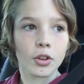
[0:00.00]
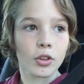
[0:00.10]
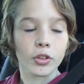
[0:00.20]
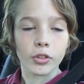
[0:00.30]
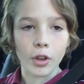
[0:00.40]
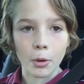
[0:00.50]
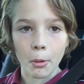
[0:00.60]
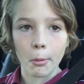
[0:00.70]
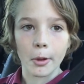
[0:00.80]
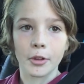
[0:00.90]
because I'll
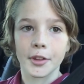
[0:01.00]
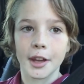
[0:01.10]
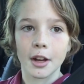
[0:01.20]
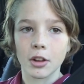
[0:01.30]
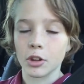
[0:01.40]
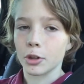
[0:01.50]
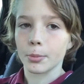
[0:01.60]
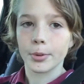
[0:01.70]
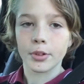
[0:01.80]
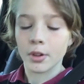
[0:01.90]
probably only get
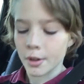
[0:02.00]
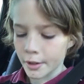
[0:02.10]
clips.